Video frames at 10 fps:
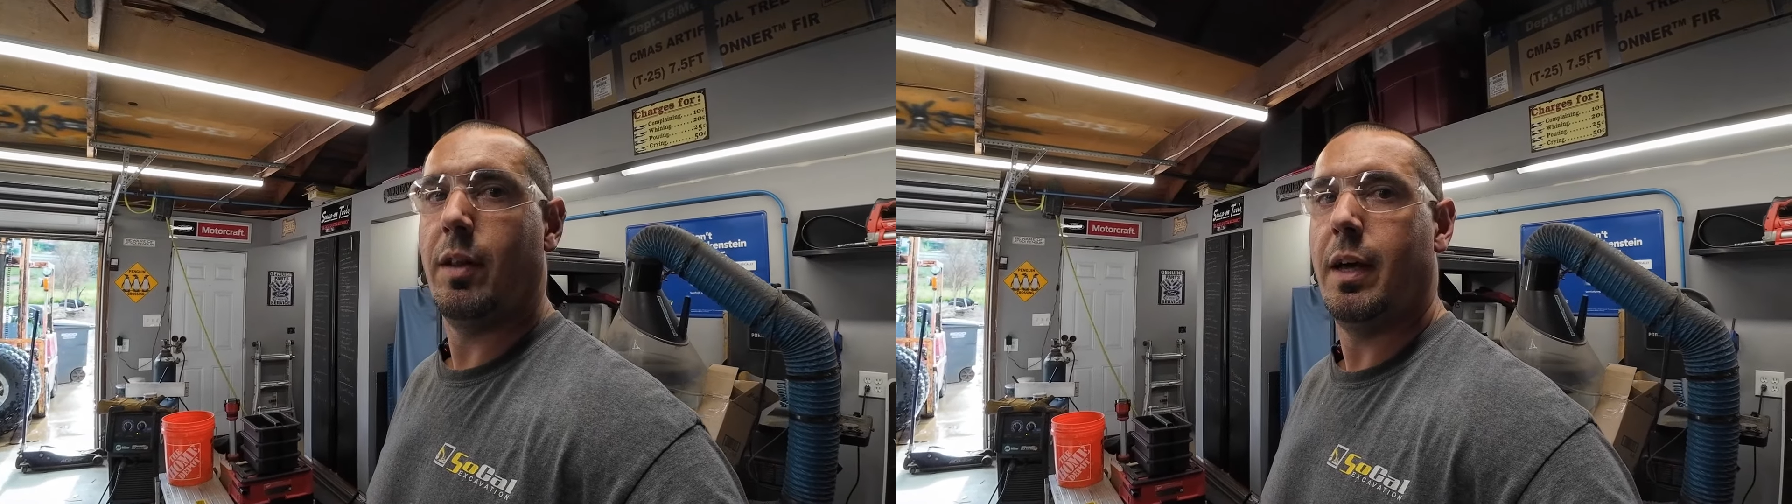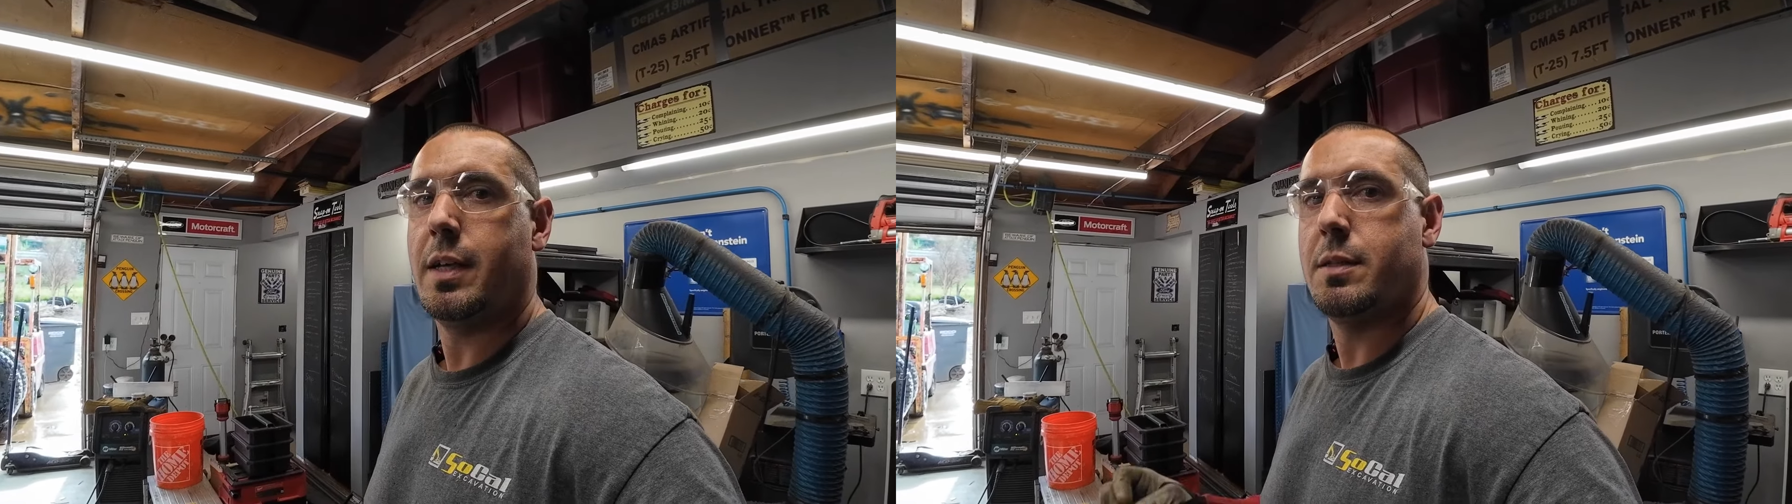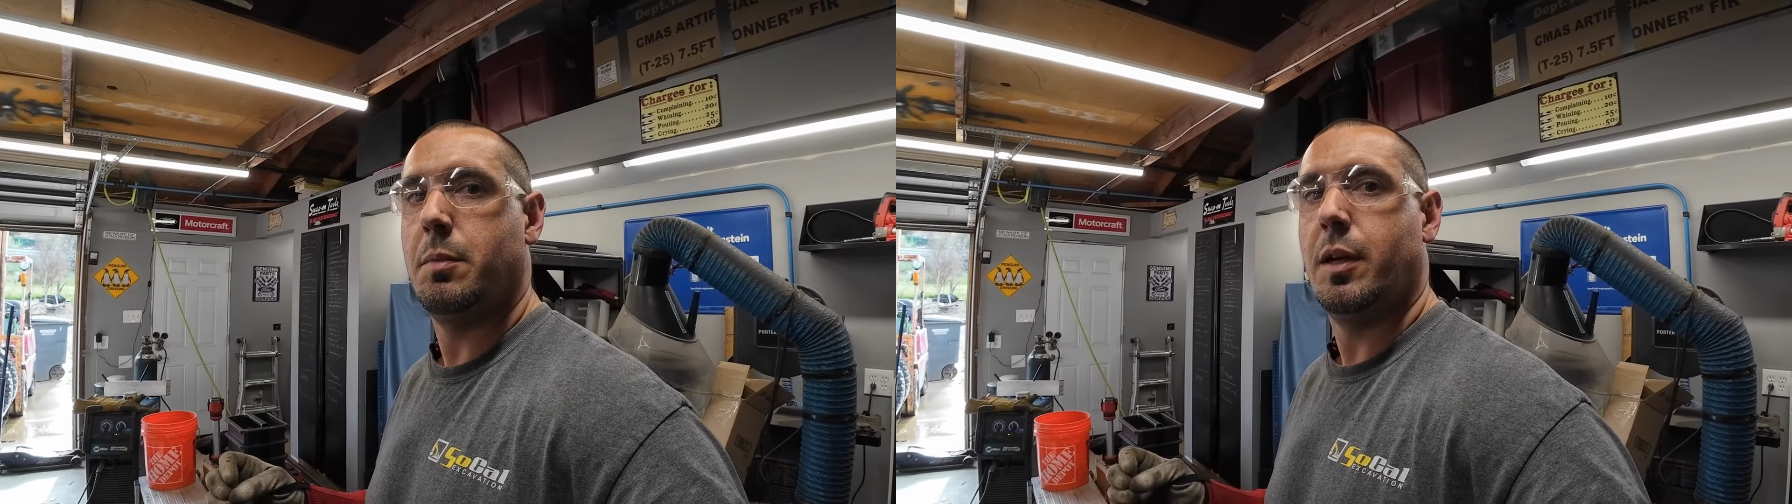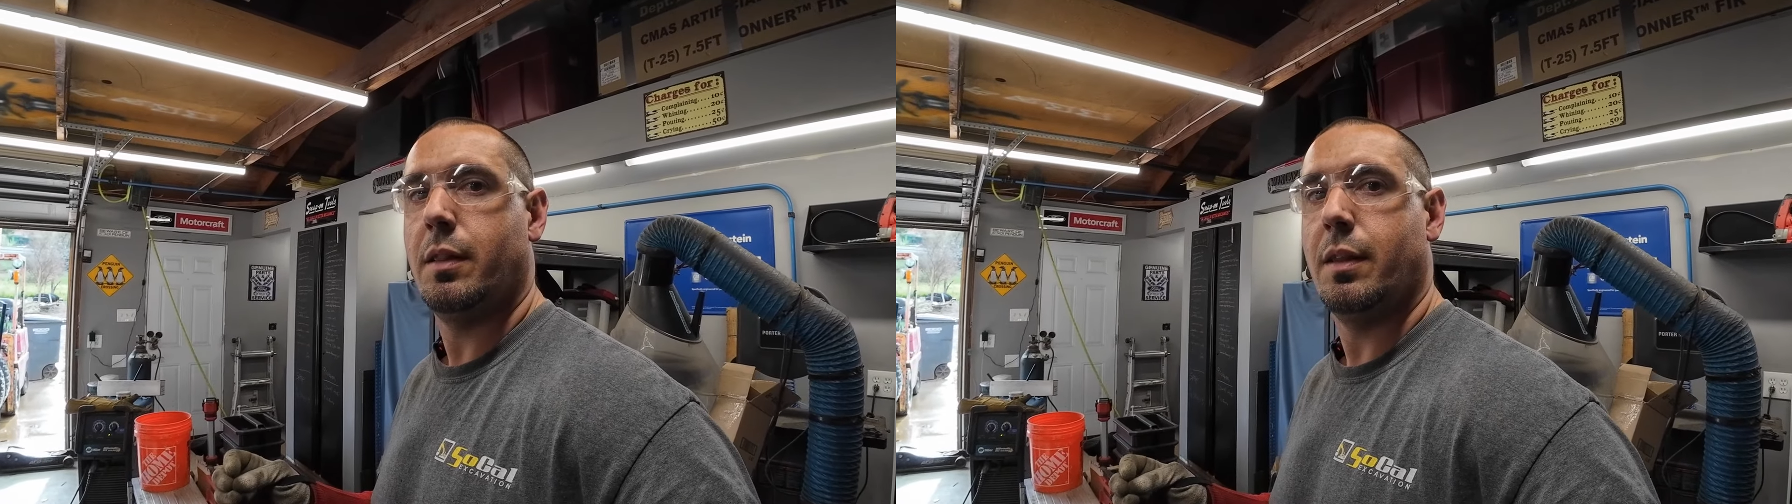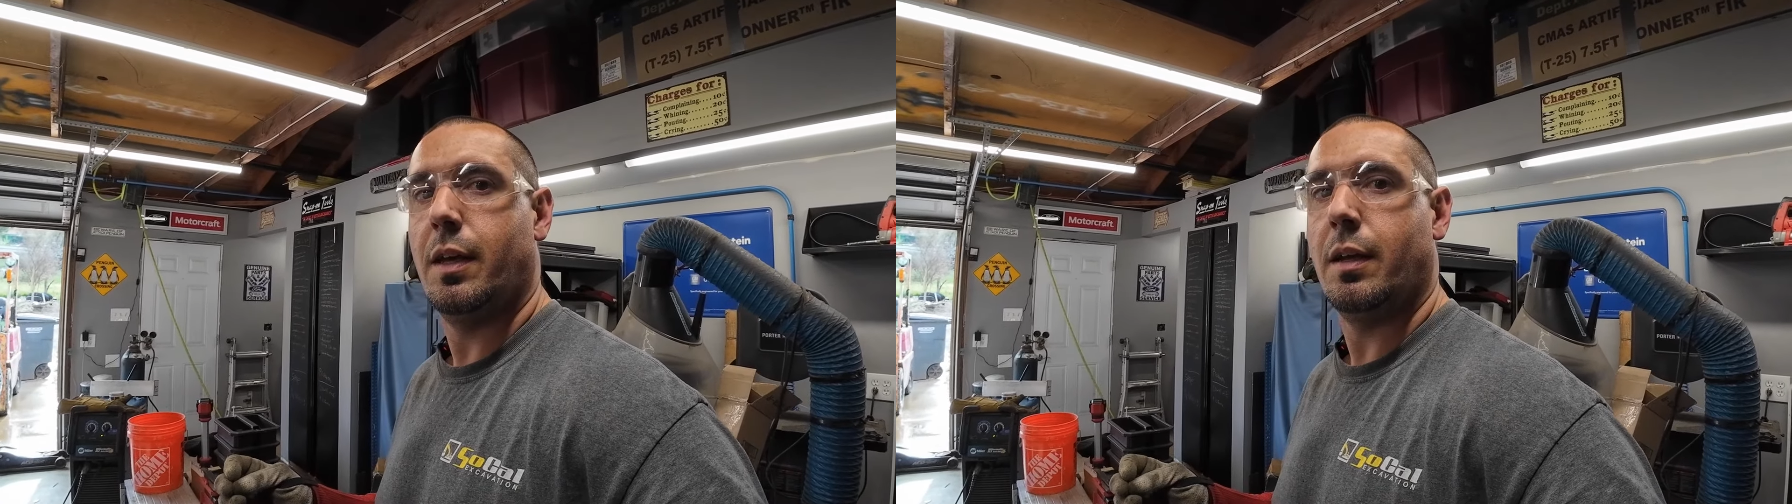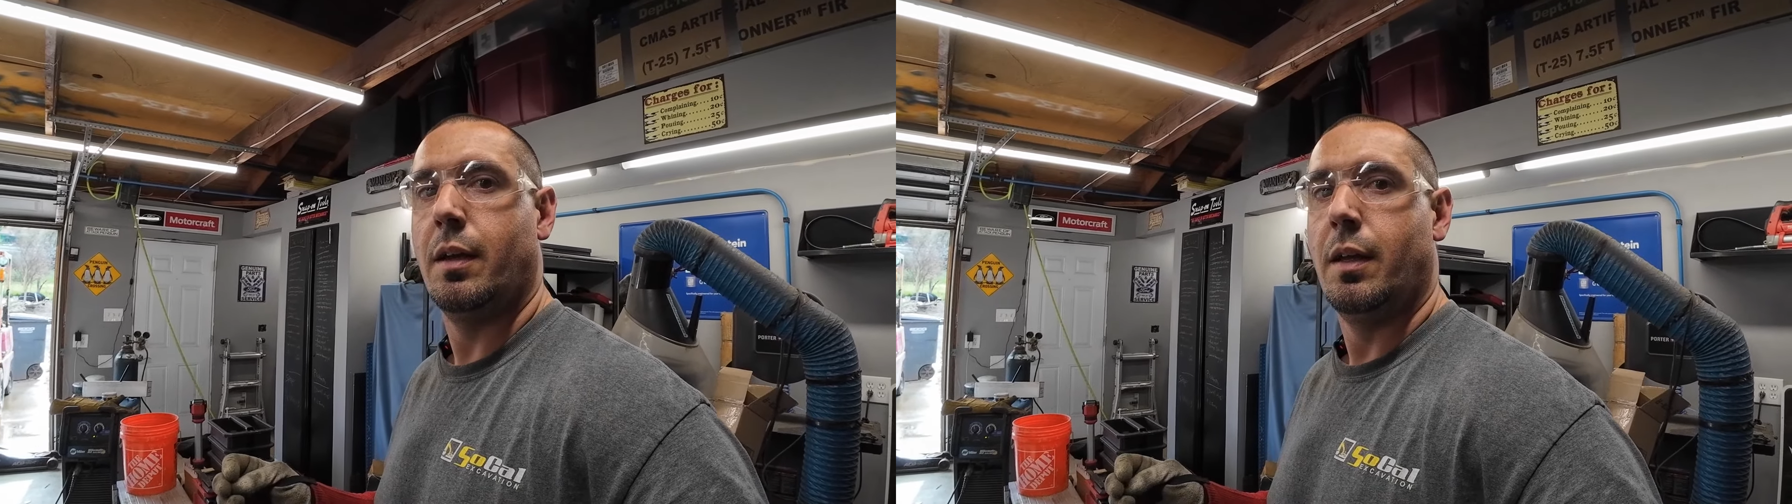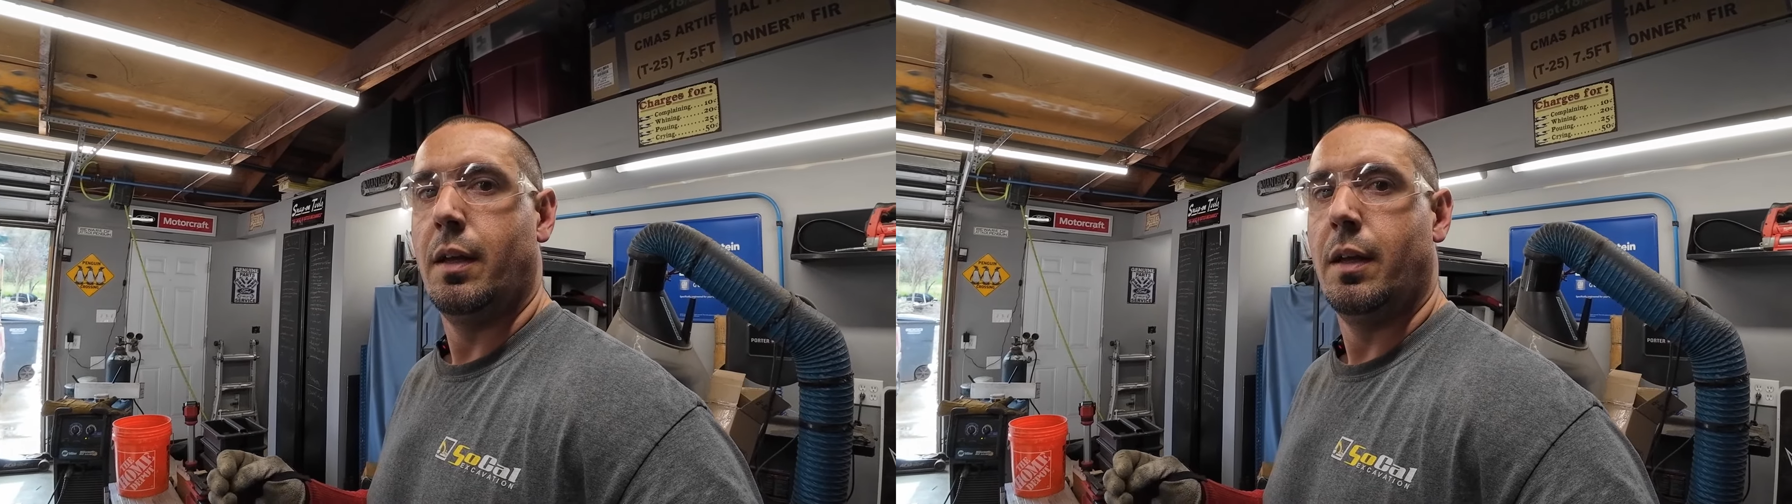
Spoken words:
last minute thing.